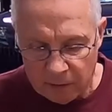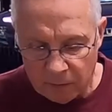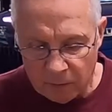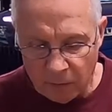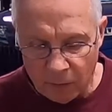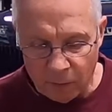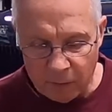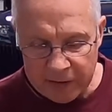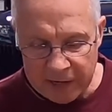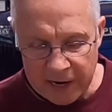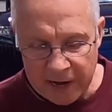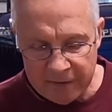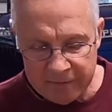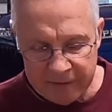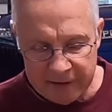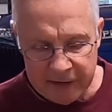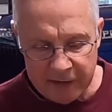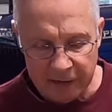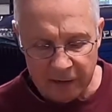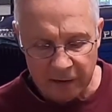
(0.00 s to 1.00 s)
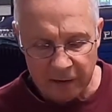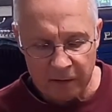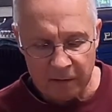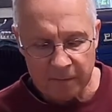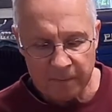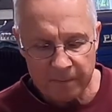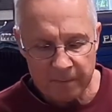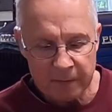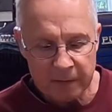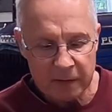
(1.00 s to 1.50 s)
What we have
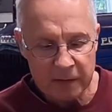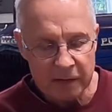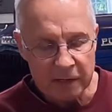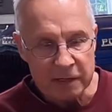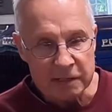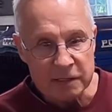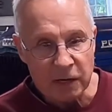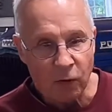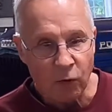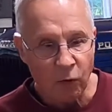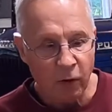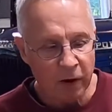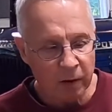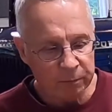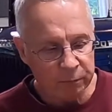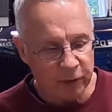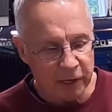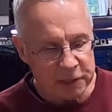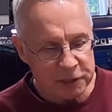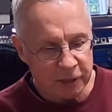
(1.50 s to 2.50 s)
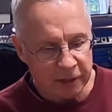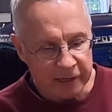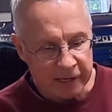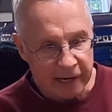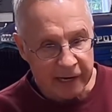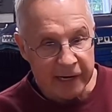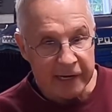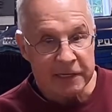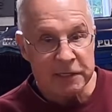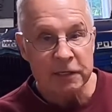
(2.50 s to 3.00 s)
here is the oil pressure
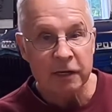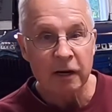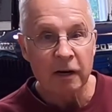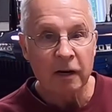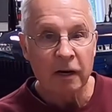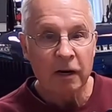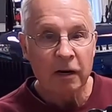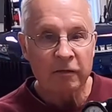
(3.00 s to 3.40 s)
gauge